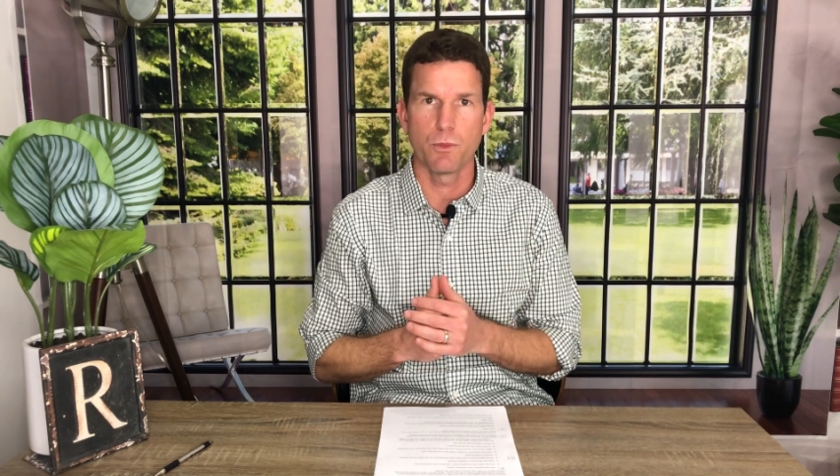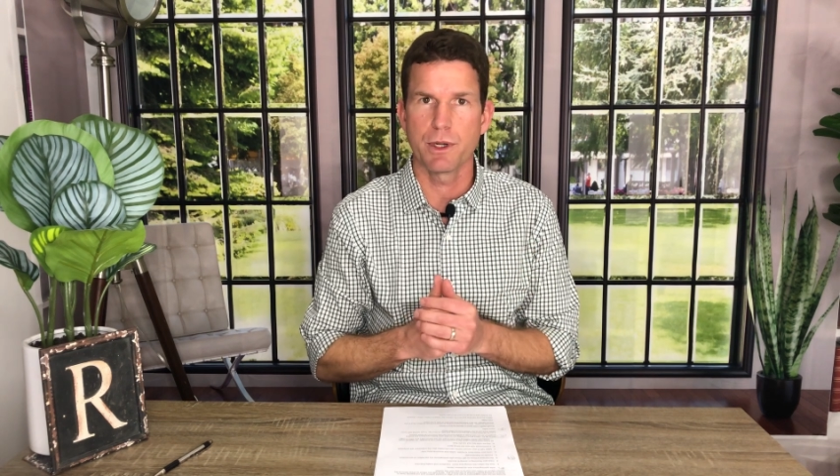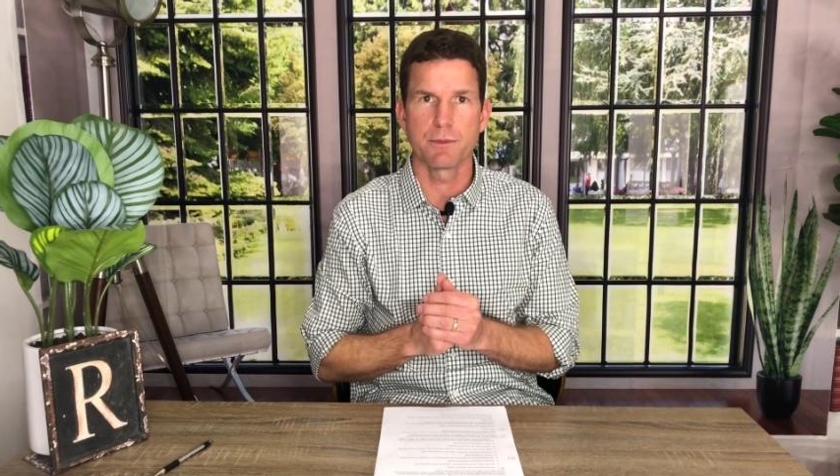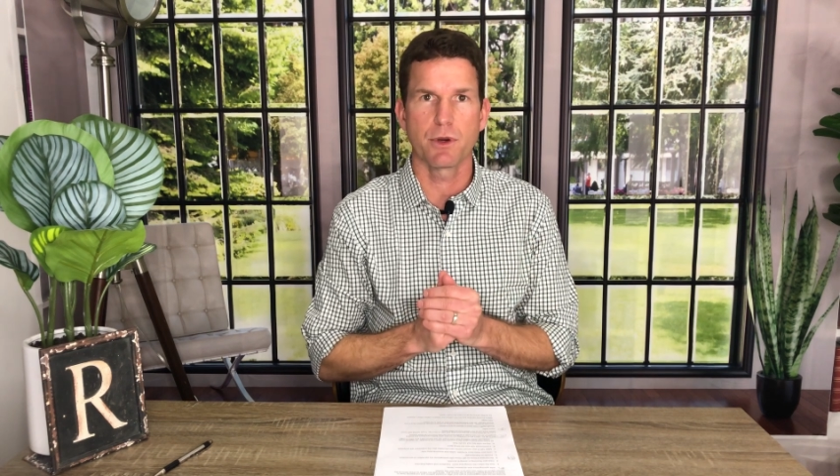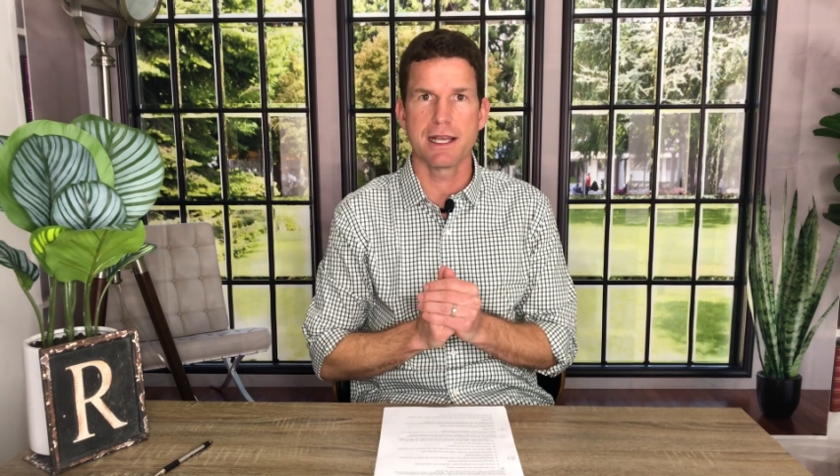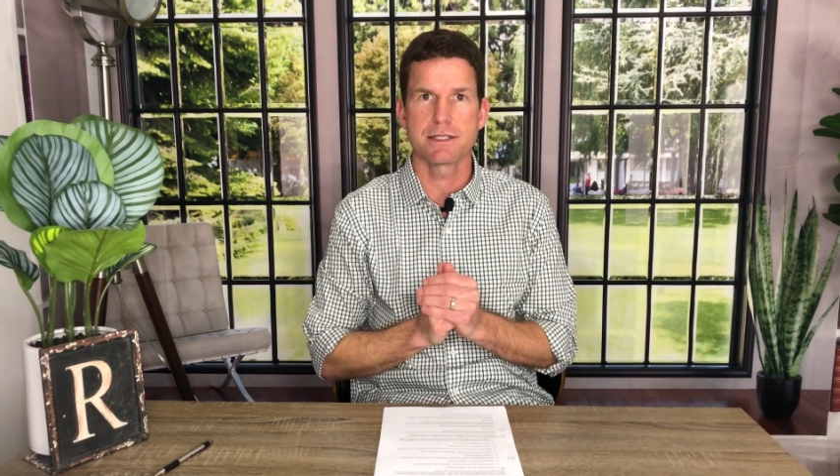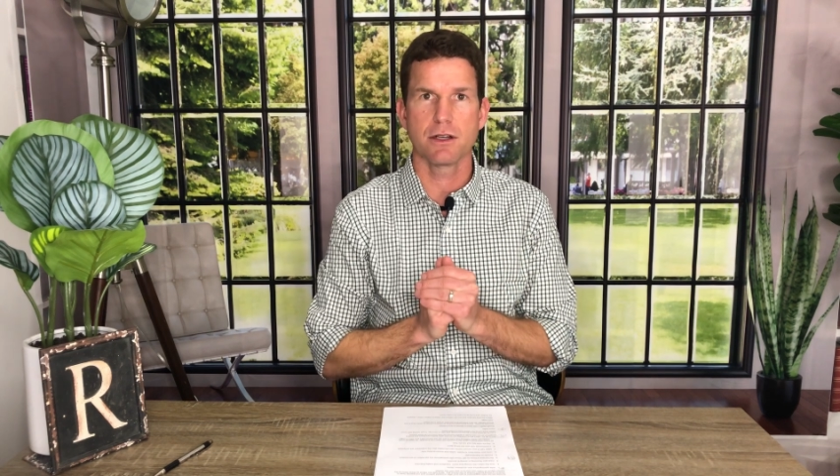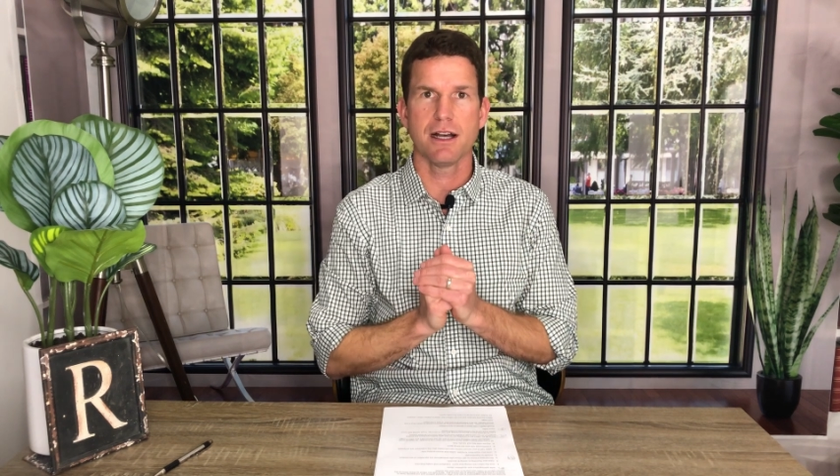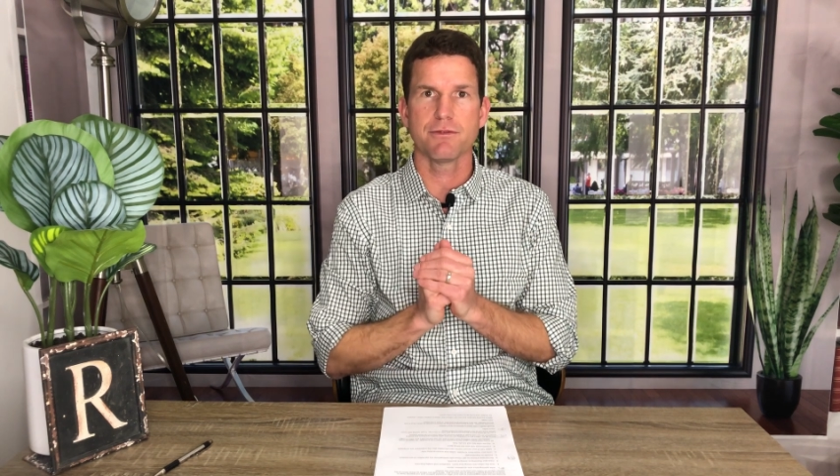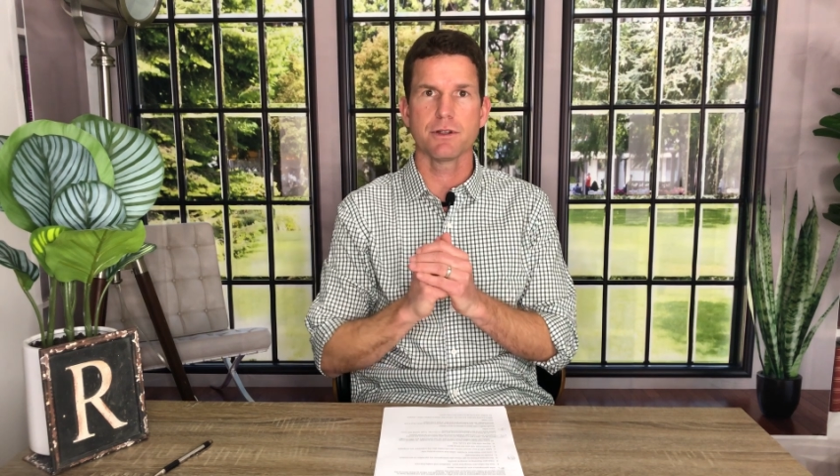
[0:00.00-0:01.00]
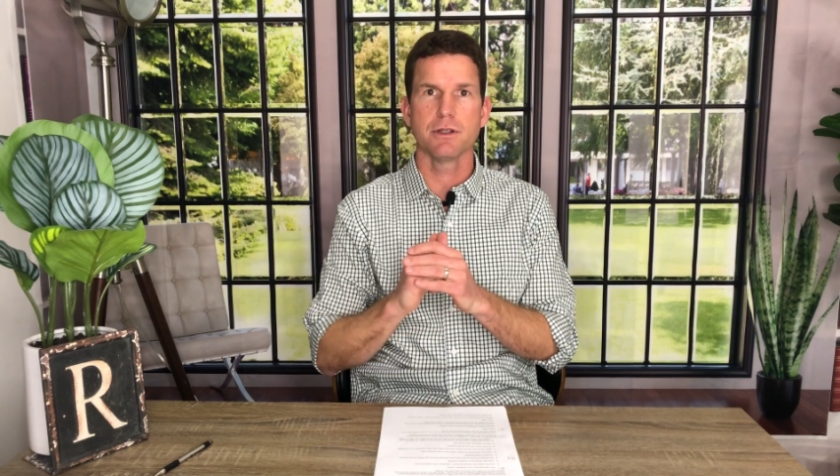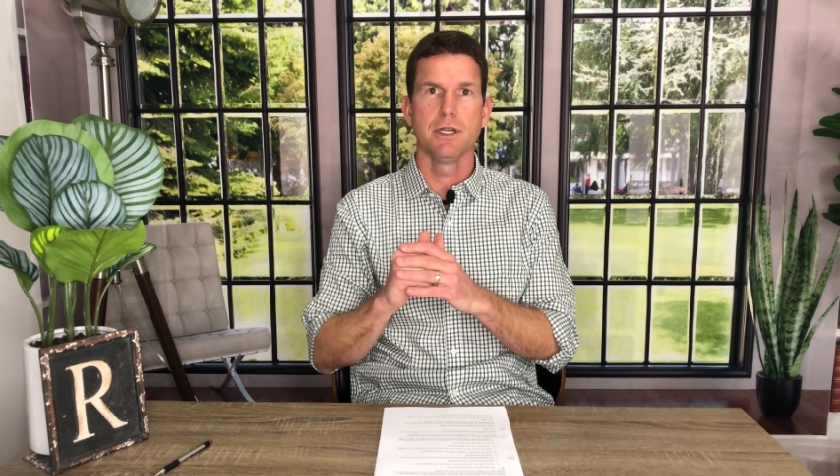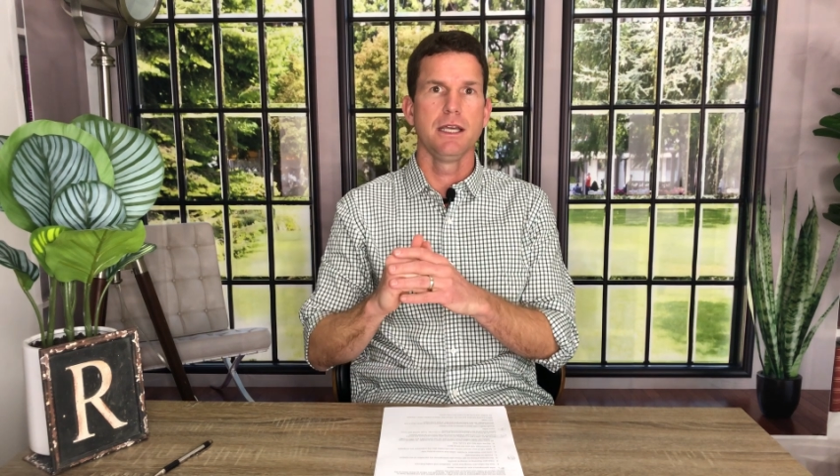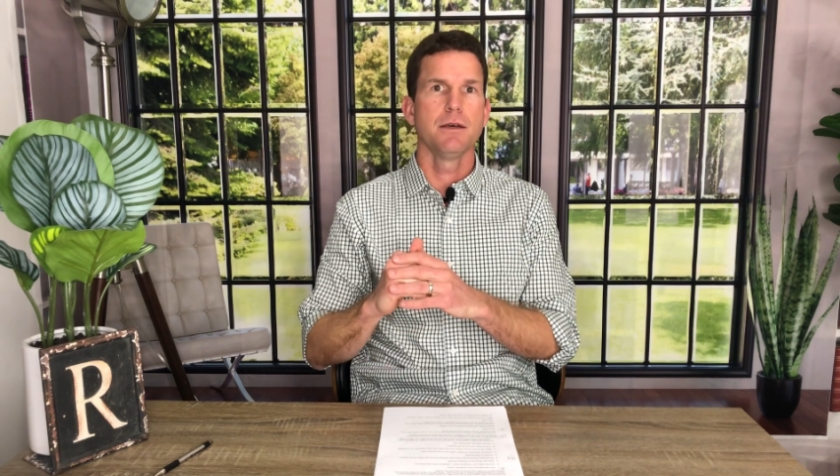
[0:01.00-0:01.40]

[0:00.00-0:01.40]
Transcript: opening price offer,